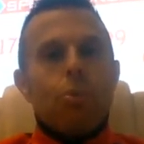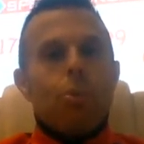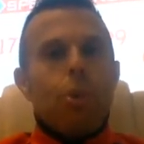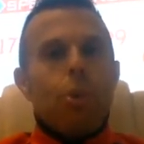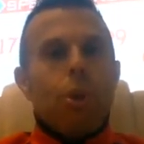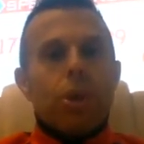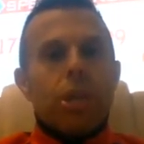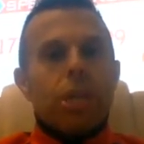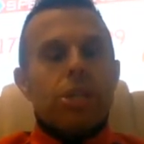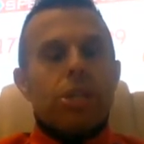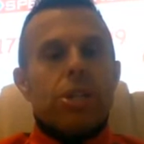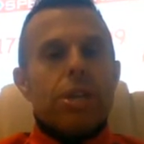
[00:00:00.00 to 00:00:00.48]

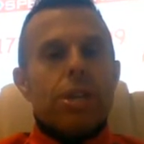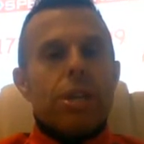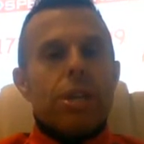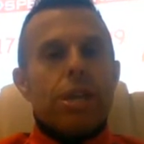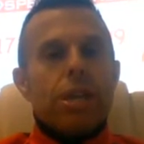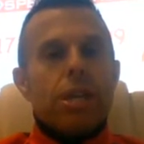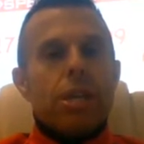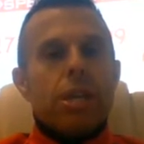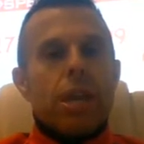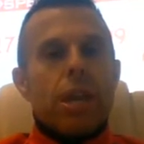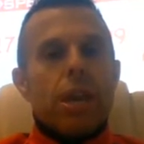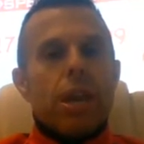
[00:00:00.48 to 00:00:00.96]
what is the
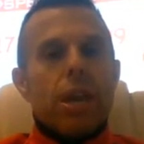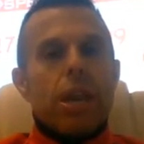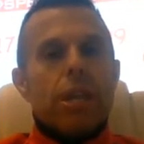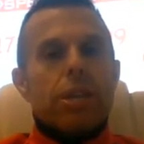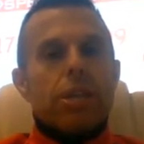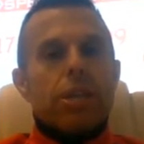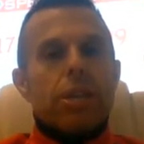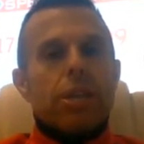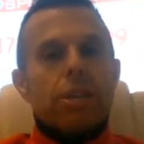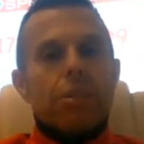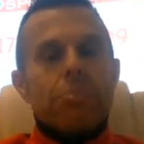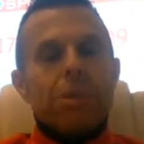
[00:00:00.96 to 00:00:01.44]
uh,
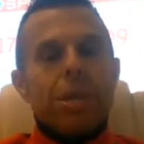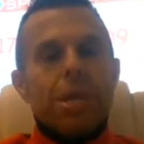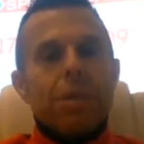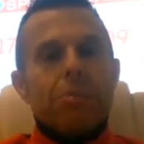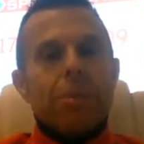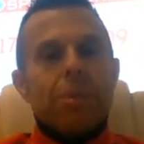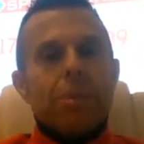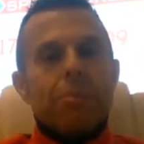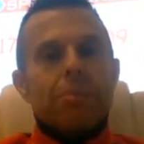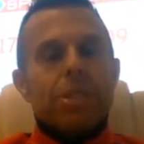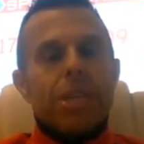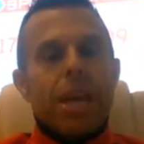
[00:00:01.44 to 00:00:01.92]
the
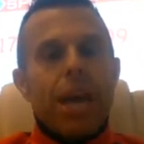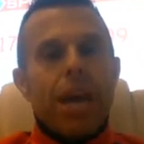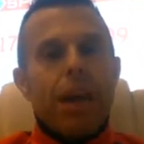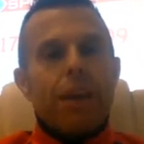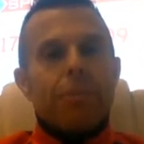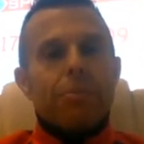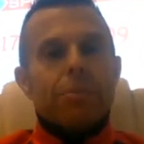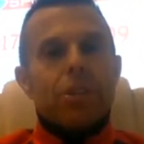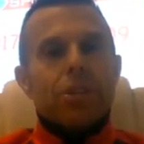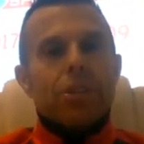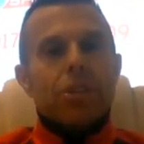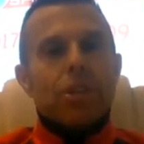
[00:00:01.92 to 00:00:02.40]
minimum
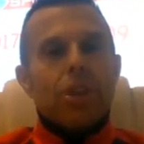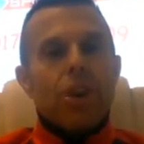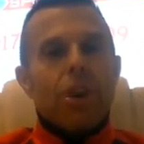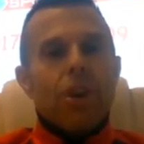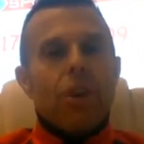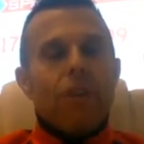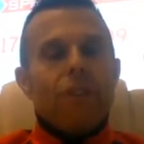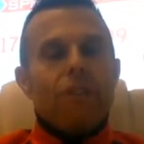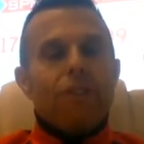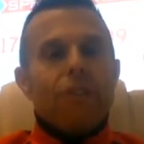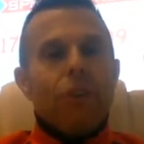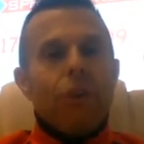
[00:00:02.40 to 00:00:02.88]
depths?
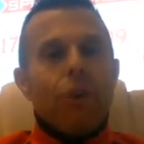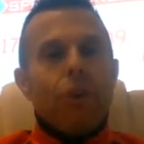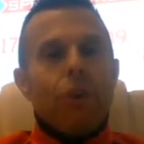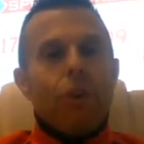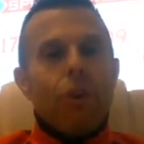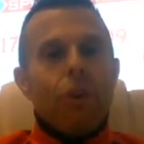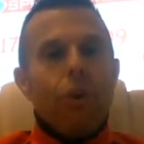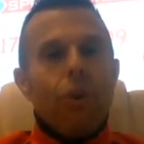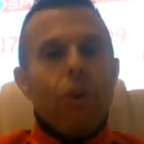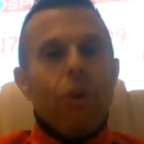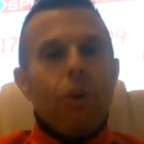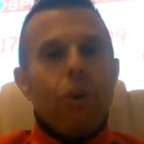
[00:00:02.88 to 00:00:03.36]

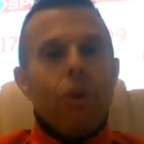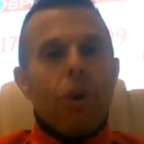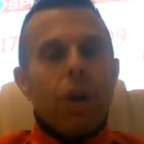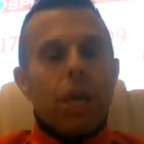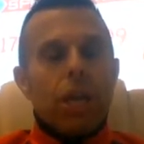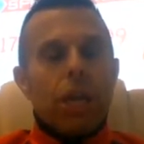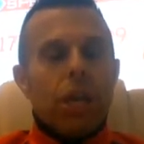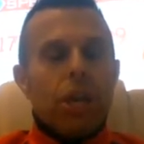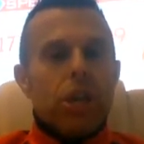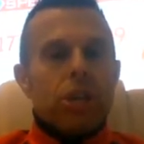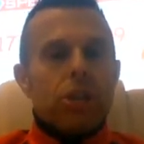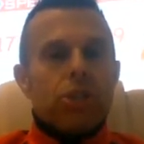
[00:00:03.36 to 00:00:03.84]

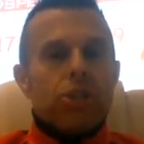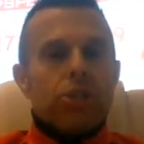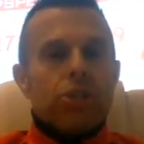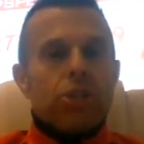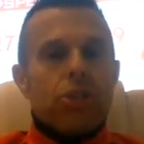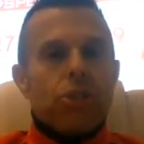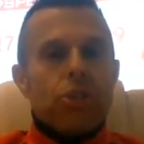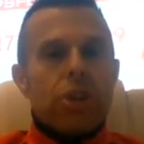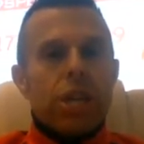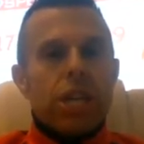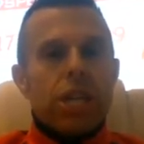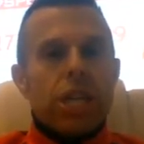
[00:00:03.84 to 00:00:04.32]
for uh,
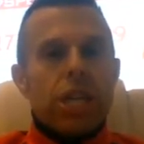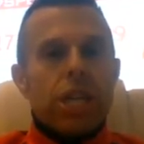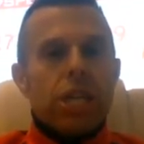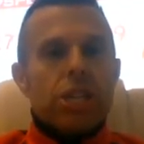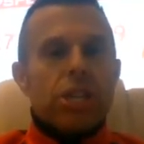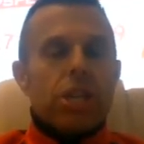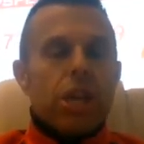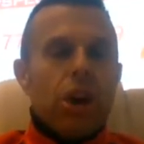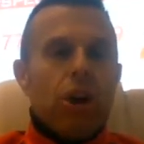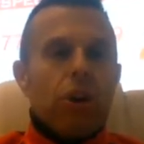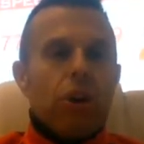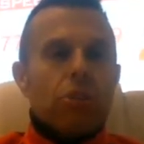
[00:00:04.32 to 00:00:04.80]

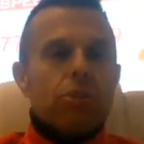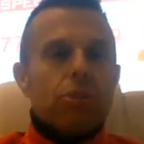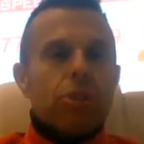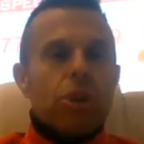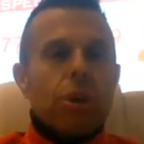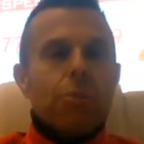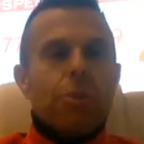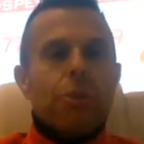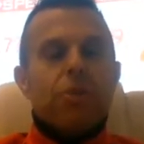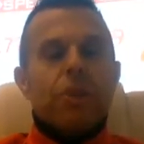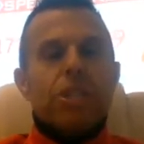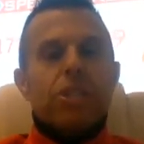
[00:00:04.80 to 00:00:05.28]
screed on
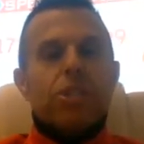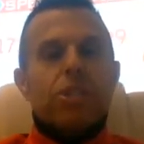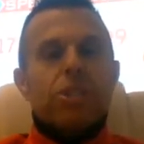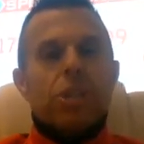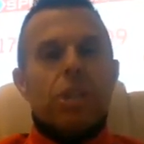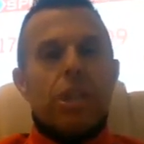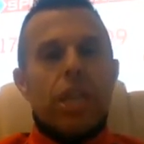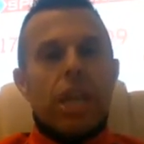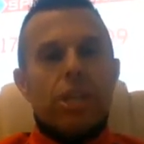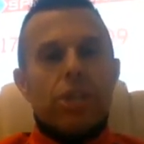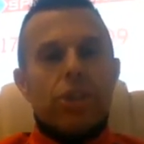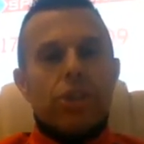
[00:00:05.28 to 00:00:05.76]
top of
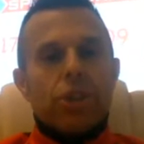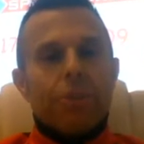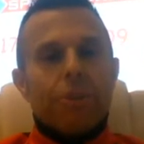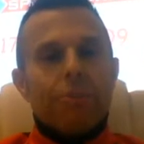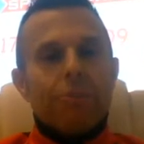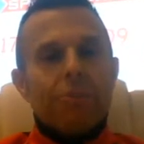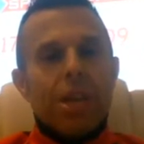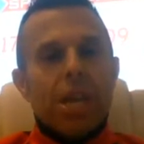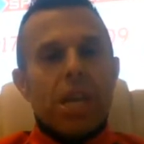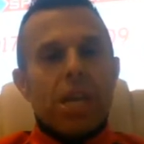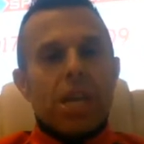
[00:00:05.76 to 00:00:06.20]
insulation.